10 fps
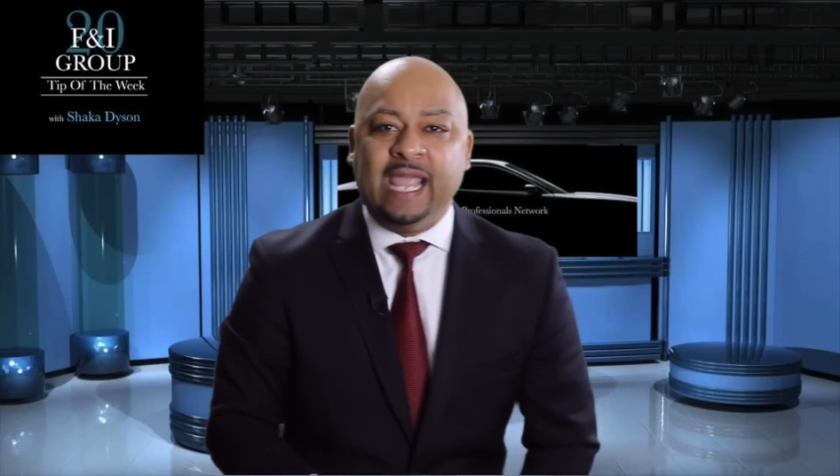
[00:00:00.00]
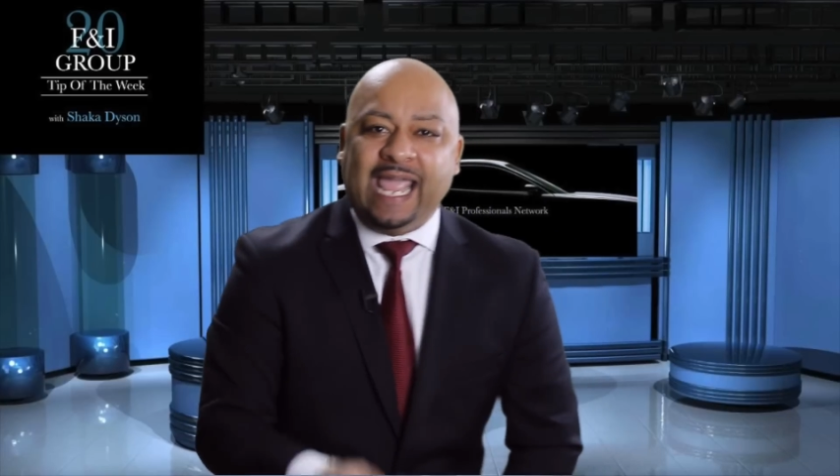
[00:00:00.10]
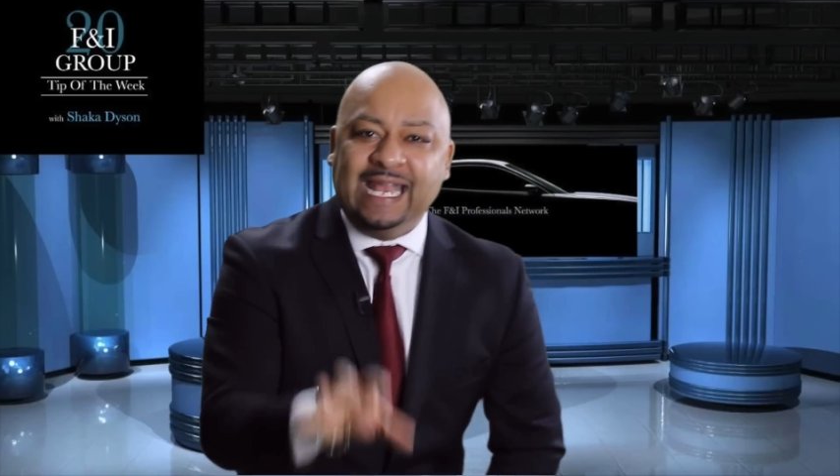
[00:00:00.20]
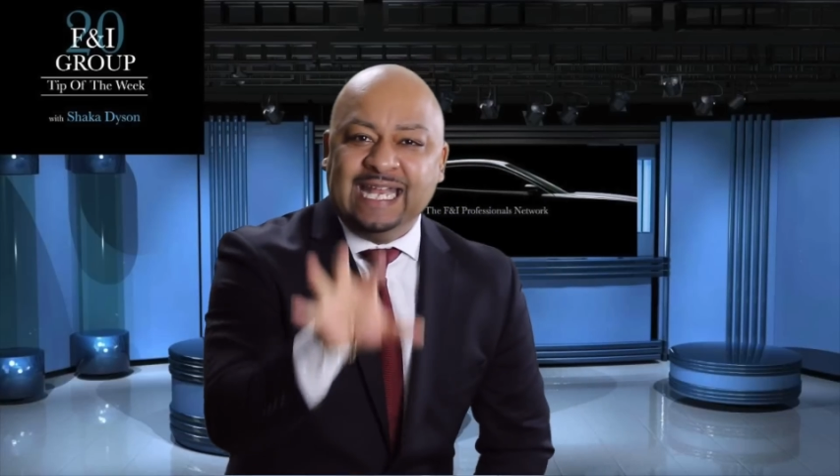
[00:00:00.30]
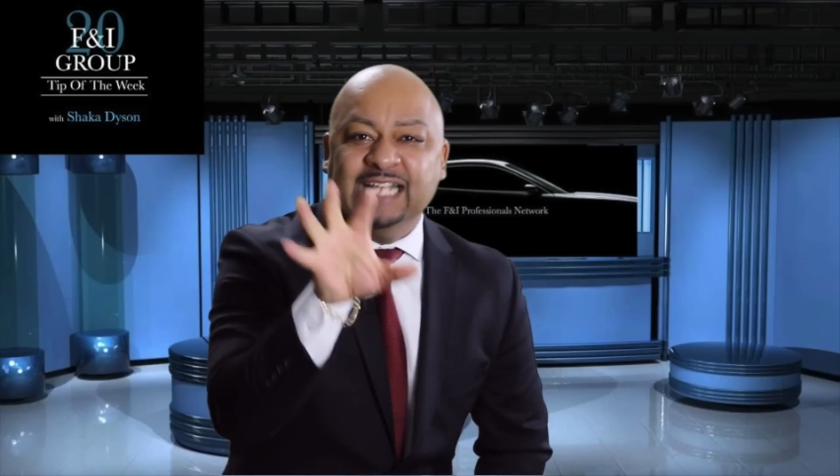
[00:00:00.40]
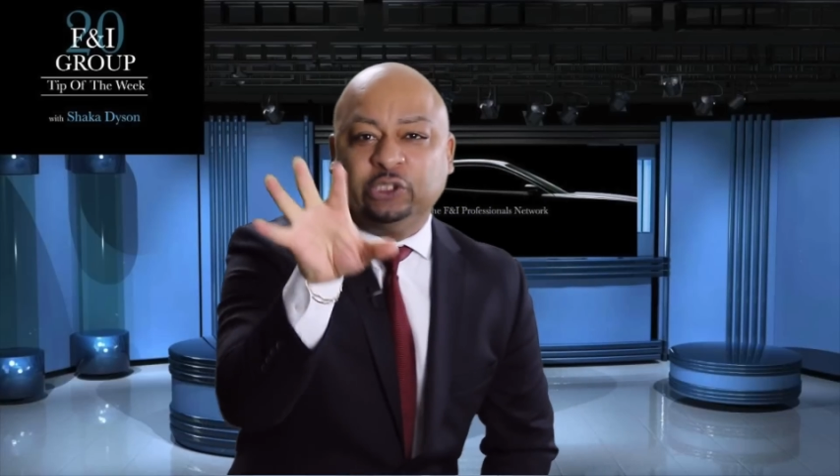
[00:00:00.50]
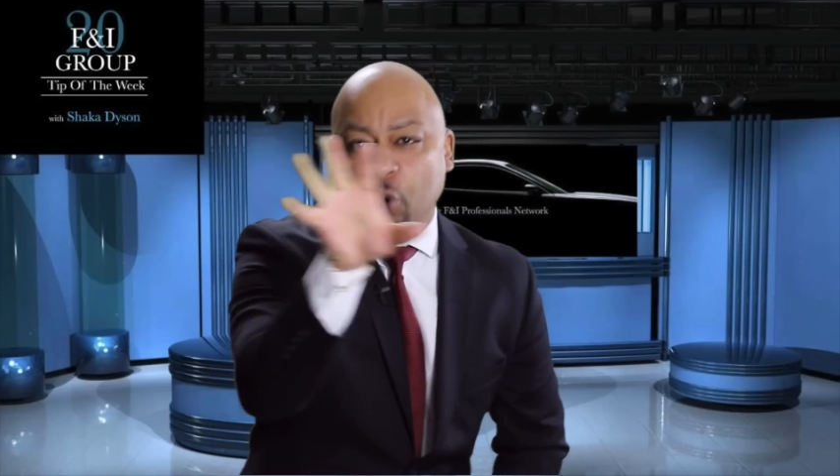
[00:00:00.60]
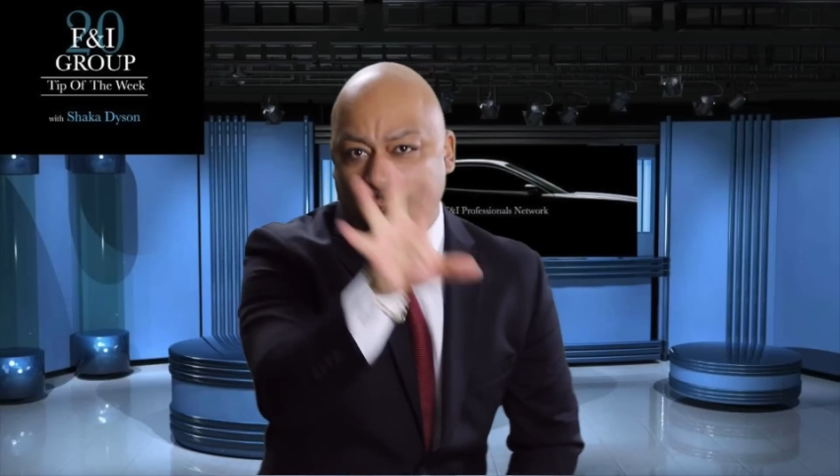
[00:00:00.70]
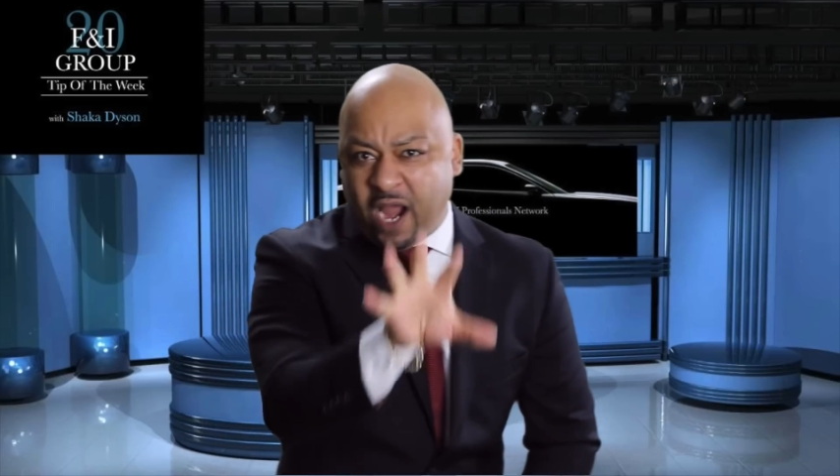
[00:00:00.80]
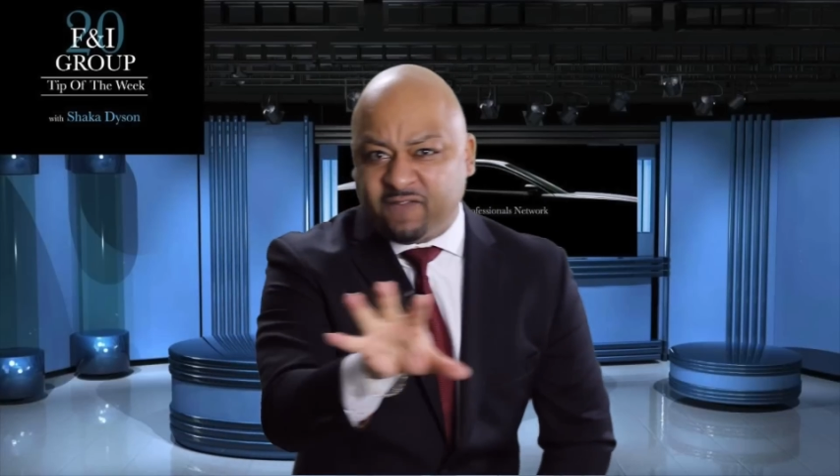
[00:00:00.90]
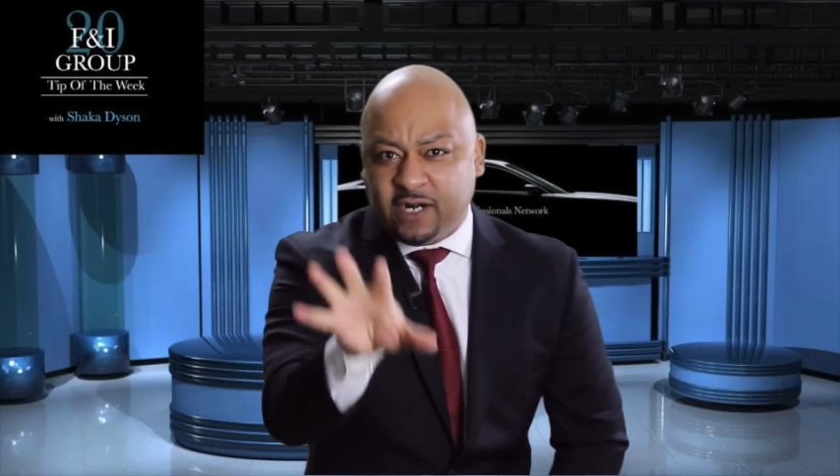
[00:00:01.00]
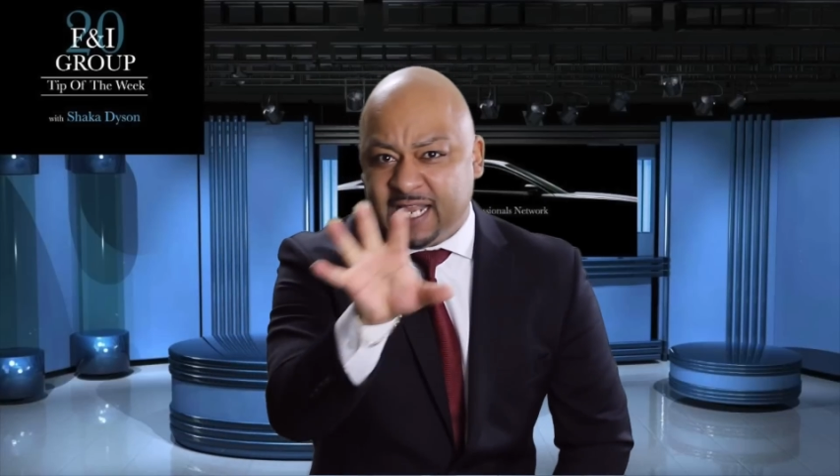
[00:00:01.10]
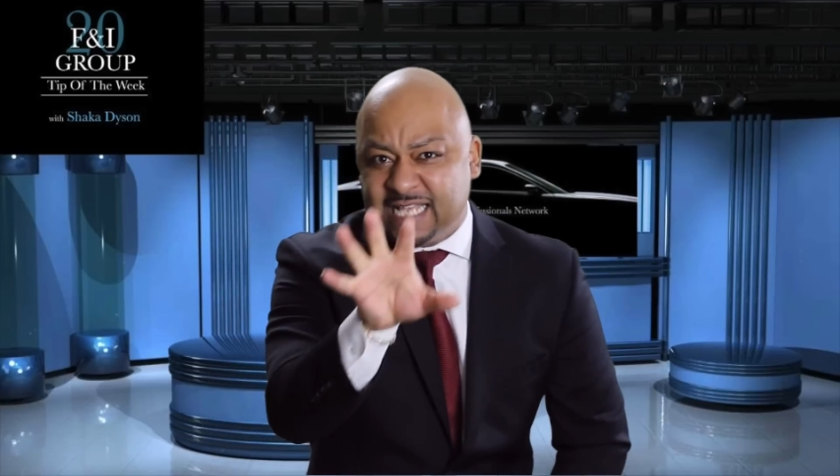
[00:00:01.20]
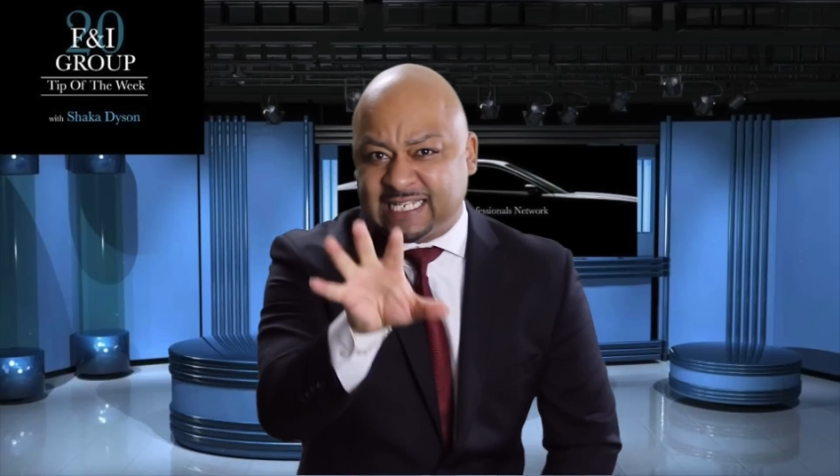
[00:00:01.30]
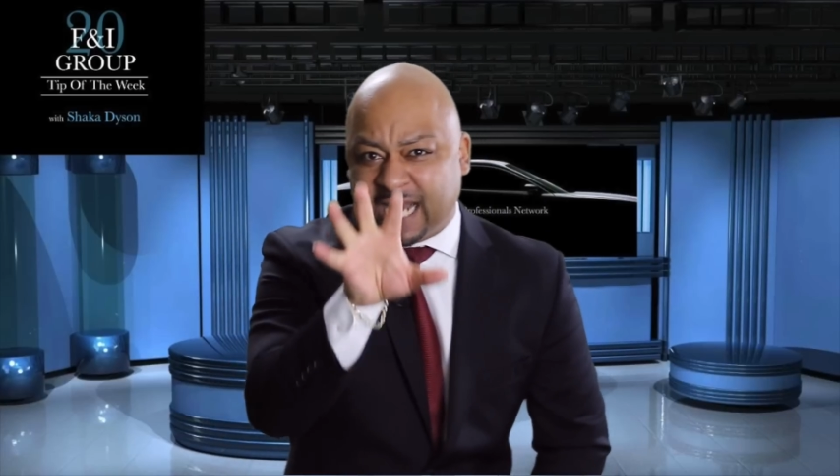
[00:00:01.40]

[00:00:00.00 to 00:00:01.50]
It needs whoever it is that